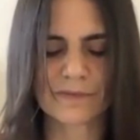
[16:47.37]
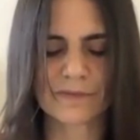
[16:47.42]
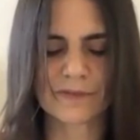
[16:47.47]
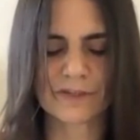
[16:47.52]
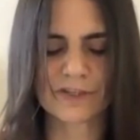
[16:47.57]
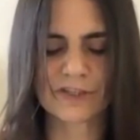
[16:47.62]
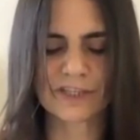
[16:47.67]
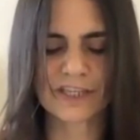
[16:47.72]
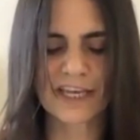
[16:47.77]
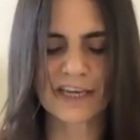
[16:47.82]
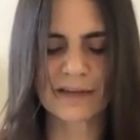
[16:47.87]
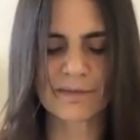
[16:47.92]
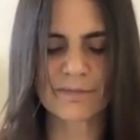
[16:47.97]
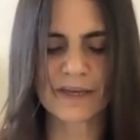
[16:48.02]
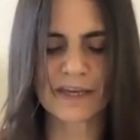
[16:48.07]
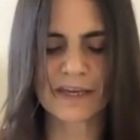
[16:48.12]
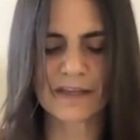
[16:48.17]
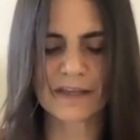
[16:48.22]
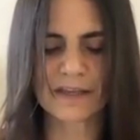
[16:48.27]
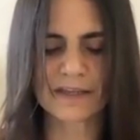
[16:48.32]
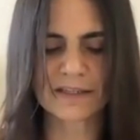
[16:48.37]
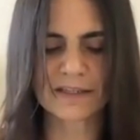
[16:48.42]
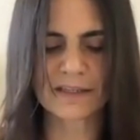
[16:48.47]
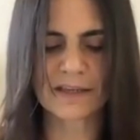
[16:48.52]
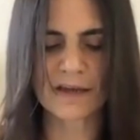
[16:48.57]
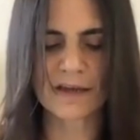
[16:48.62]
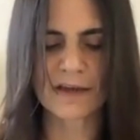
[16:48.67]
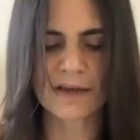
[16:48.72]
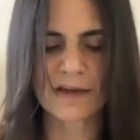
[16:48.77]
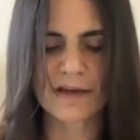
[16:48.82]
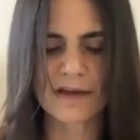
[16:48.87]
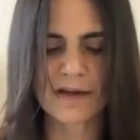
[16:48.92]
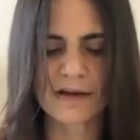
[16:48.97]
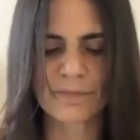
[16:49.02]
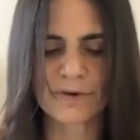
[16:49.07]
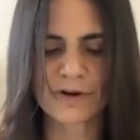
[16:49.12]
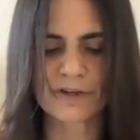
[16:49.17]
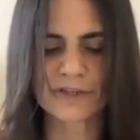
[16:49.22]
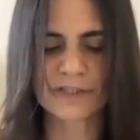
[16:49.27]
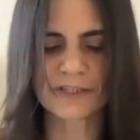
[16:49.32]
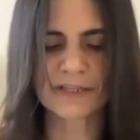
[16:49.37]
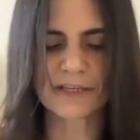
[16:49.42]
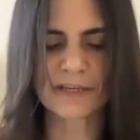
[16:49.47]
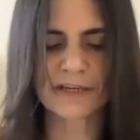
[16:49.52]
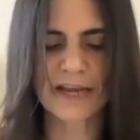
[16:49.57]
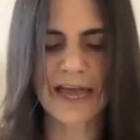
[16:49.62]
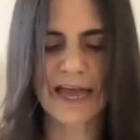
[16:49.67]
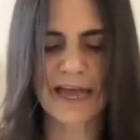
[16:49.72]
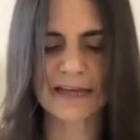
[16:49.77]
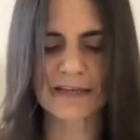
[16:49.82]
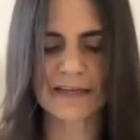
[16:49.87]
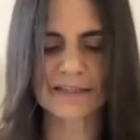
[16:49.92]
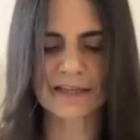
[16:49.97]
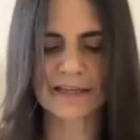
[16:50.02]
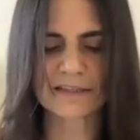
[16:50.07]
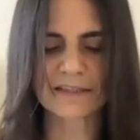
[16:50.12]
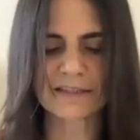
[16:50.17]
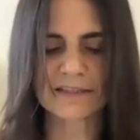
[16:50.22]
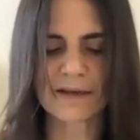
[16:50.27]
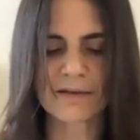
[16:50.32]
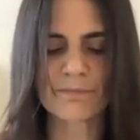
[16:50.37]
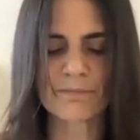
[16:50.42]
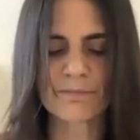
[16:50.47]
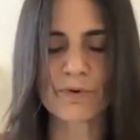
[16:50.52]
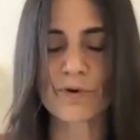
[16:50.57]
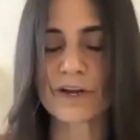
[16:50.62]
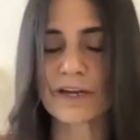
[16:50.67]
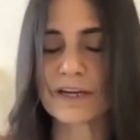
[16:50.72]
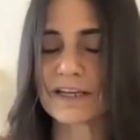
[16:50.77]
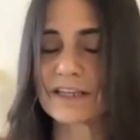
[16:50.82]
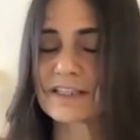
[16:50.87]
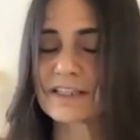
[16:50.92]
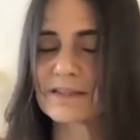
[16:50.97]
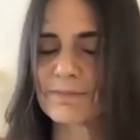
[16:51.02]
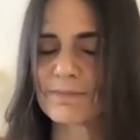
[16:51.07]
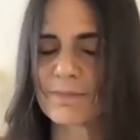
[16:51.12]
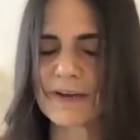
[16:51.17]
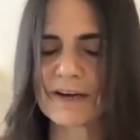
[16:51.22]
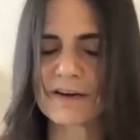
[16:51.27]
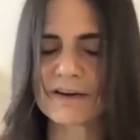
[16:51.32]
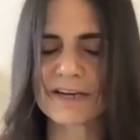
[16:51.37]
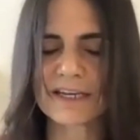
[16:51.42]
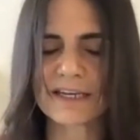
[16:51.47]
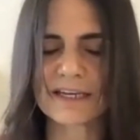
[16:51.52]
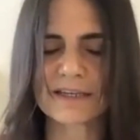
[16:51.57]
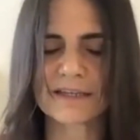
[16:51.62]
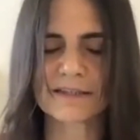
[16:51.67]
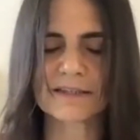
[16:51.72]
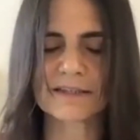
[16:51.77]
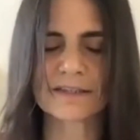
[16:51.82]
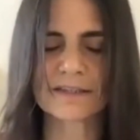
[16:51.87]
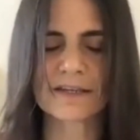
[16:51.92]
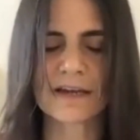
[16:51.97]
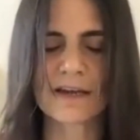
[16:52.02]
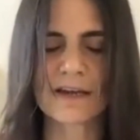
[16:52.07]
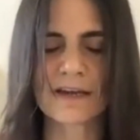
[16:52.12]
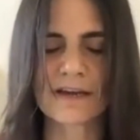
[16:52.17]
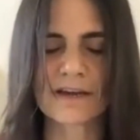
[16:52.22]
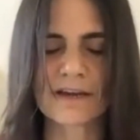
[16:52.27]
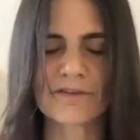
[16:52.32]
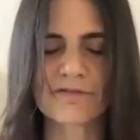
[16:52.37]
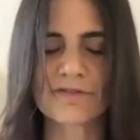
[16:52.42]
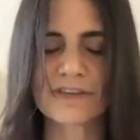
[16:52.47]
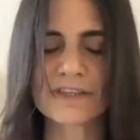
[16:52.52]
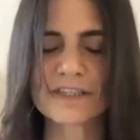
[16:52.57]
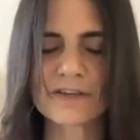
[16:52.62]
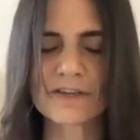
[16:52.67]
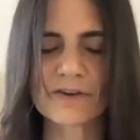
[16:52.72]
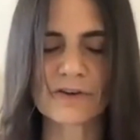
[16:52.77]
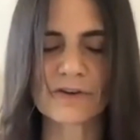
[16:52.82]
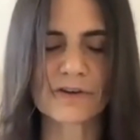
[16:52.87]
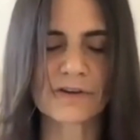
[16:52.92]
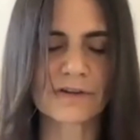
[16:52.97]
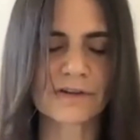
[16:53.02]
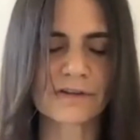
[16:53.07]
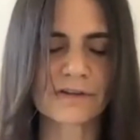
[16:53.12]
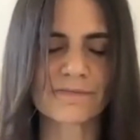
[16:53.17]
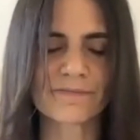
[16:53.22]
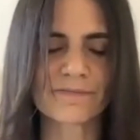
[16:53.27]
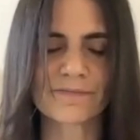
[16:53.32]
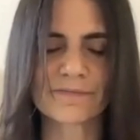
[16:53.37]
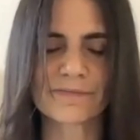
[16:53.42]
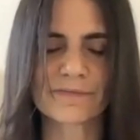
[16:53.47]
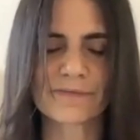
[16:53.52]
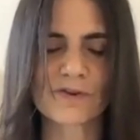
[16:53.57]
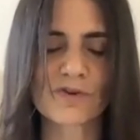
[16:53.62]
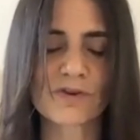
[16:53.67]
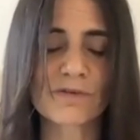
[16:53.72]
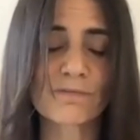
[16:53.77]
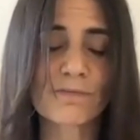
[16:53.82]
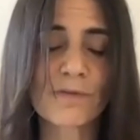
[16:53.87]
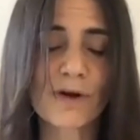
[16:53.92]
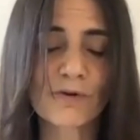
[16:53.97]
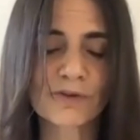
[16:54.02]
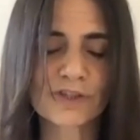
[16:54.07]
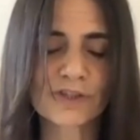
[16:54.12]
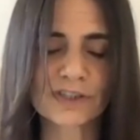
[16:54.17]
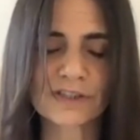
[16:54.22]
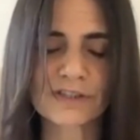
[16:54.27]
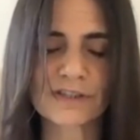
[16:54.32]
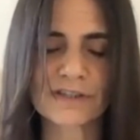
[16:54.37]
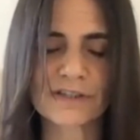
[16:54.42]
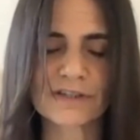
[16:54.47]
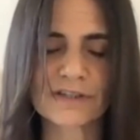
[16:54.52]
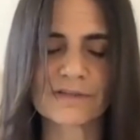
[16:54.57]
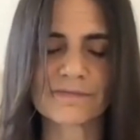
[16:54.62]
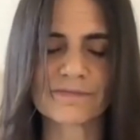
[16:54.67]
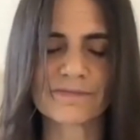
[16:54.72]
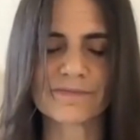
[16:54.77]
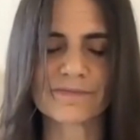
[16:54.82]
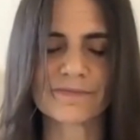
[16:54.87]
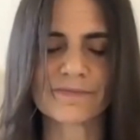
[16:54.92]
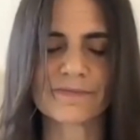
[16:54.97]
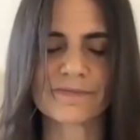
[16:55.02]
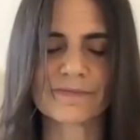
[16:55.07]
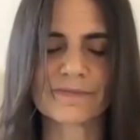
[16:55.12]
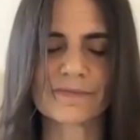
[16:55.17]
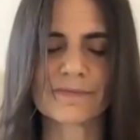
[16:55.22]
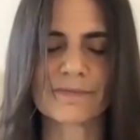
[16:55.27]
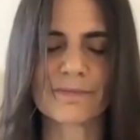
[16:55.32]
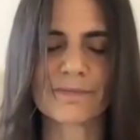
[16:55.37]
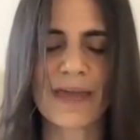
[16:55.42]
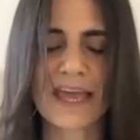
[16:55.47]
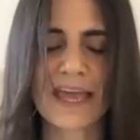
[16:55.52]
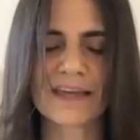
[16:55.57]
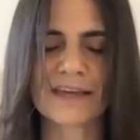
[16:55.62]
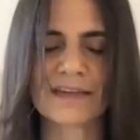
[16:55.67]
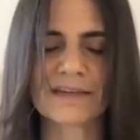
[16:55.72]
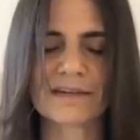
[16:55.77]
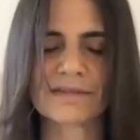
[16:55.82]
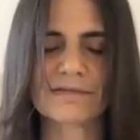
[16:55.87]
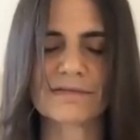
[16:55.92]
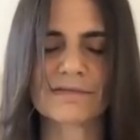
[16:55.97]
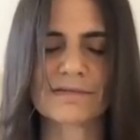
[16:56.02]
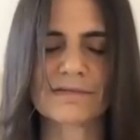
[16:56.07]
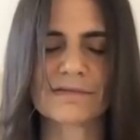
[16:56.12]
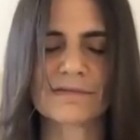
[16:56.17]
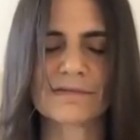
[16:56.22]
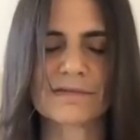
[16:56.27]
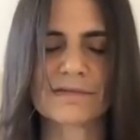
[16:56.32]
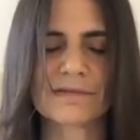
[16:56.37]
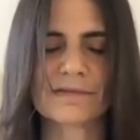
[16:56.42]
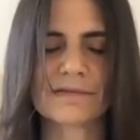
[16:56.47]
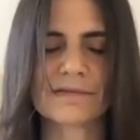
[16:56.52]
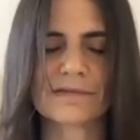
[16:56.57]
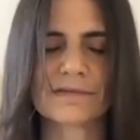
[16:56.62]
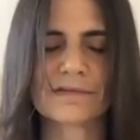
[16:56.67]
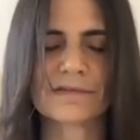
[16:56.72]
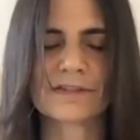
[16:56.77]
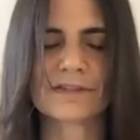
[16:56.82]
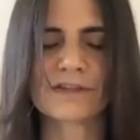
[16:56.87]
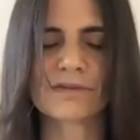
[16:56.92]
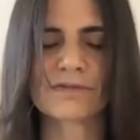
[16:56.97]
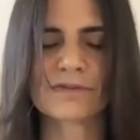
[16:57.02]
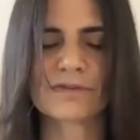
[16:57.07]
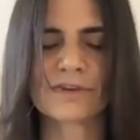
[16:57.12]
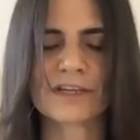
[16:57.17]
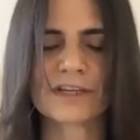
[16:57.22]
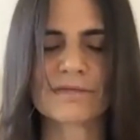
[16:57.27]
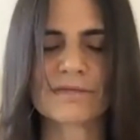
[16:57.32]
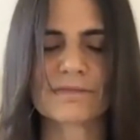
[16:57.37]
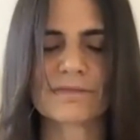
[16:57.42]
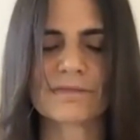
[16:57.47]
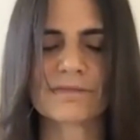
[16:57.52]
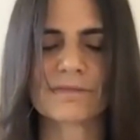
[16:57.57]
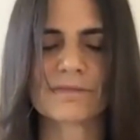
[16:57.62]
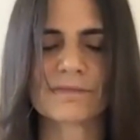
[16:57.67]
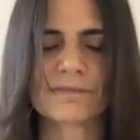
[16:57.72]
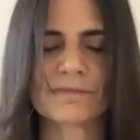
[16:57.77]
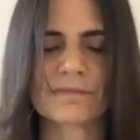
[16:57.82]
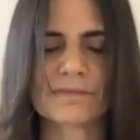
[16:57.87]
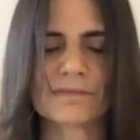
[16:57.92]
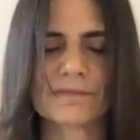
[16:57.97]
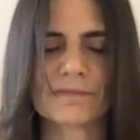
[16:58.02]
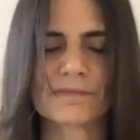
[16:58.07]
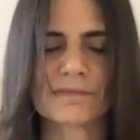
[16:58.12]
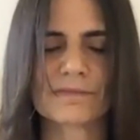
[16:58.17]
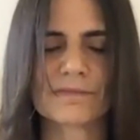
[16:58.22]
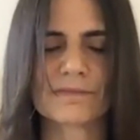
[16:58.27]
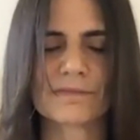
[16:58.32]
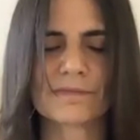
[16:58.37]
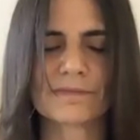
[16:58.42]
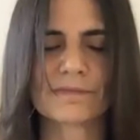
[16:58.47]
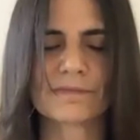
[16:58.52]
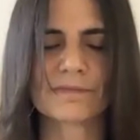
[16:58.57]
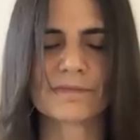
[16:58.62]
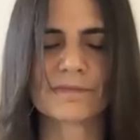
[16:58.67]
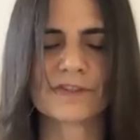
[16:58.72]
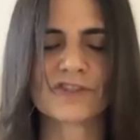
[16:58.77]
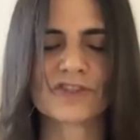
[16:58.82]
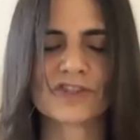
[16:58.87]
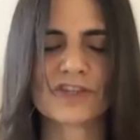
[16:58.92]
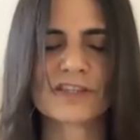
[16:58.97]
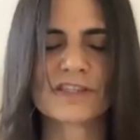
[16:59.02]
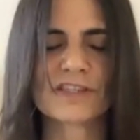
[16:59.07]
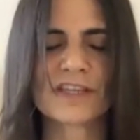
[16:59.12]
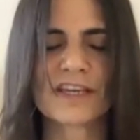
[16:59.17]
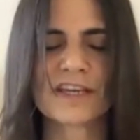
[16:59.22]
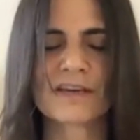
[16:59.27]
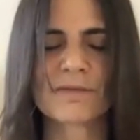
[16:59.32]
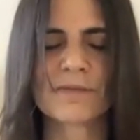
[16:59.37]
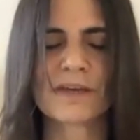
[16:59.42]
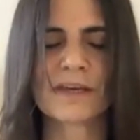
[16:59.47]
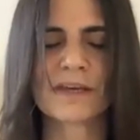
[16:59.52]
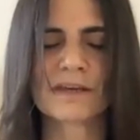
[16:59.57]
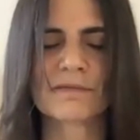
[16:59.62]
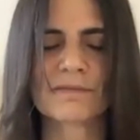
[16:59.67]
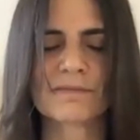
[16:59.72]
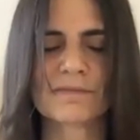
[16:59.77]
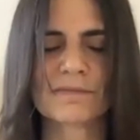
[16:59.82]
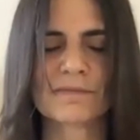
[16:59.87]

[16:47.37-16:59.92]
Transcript: Just like me, this person has at some point experienced physical or emotional pain, suffering, just like me.